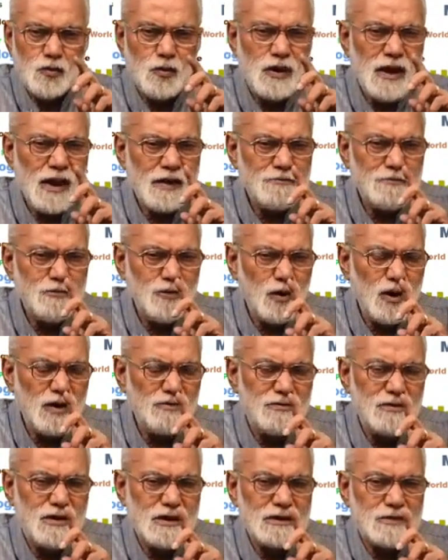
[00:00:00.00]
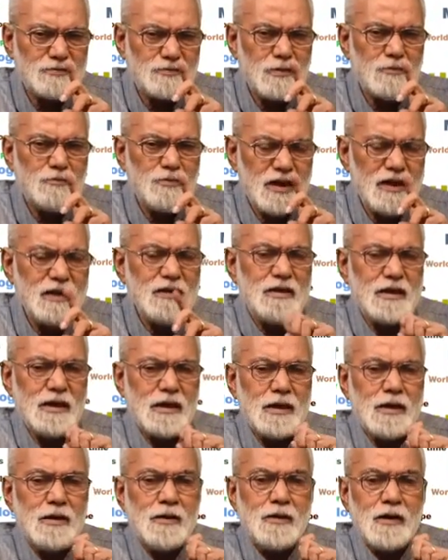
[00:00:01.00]
We have no evidence from
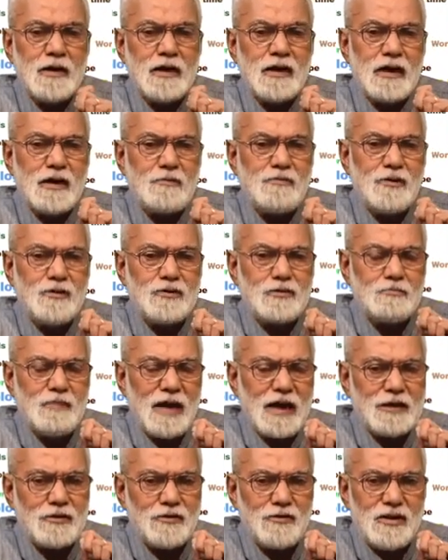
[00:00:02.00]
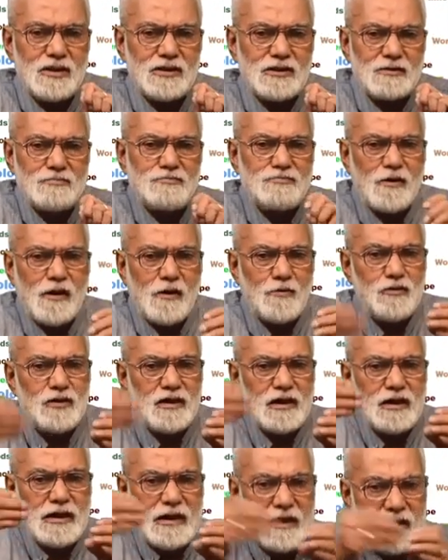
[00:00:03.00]
India about microliths
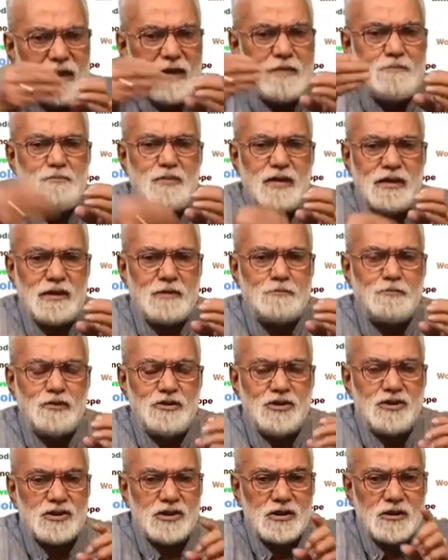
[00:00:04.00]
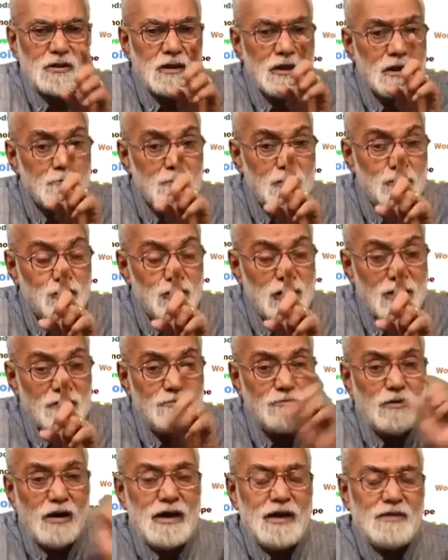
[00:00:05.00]
found in an embedded position, but we
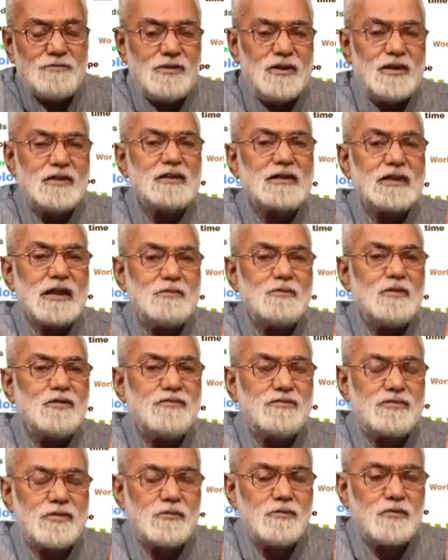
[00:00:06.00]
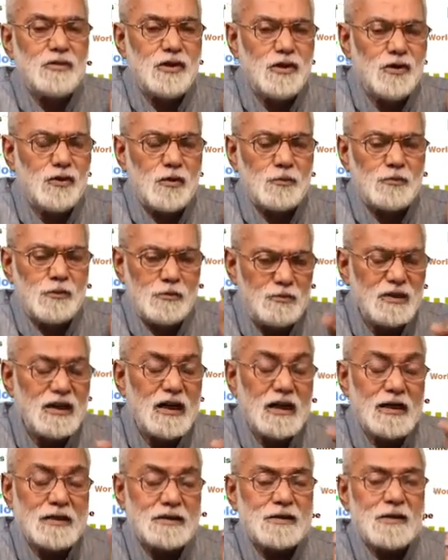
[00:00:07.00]
have one evidence coming from Europe or
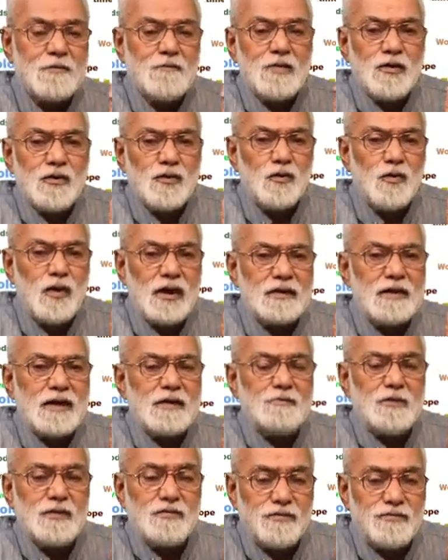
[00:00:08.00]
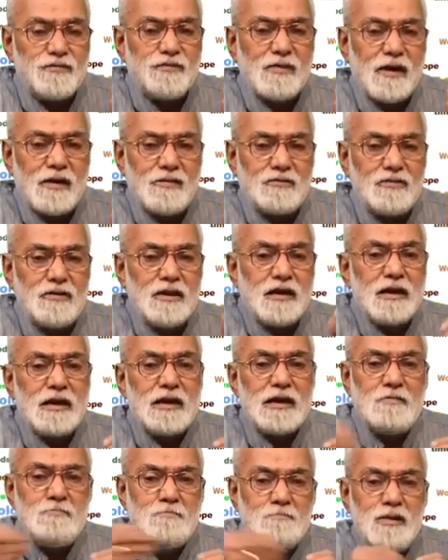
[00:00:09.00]
Middle East, where they have been found
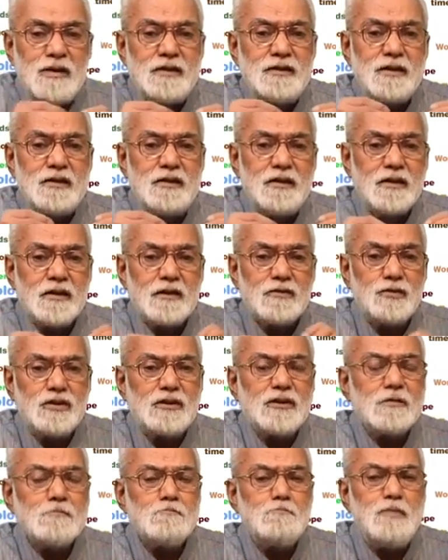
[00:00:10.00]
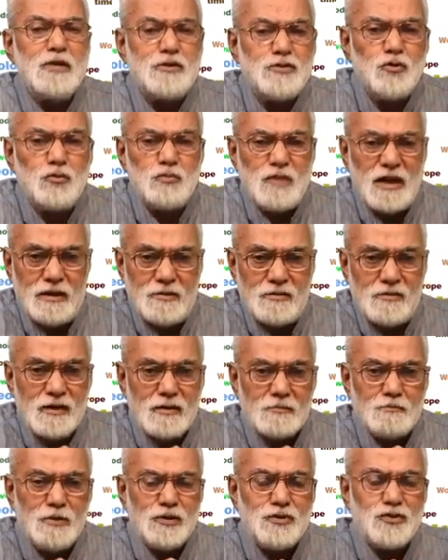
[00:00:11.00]
embedded with bitumen.
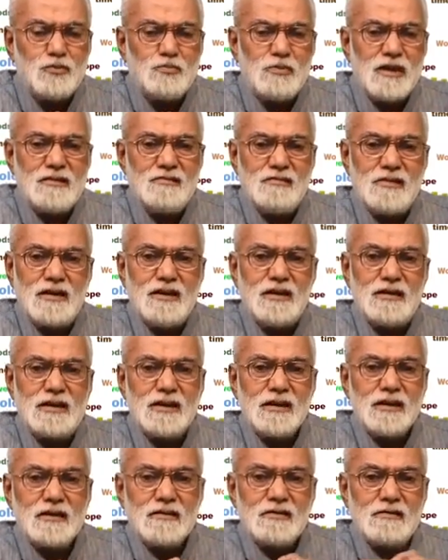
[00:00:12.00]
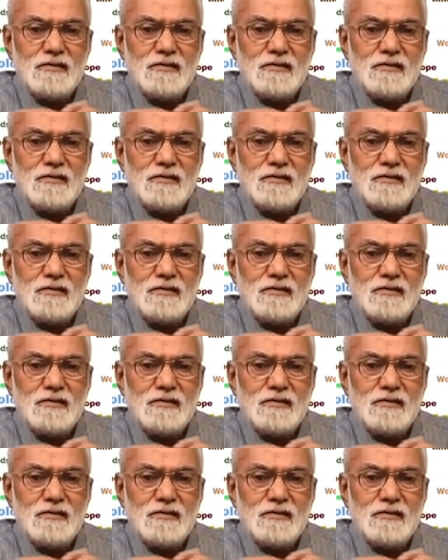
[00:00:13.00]
Bitumen is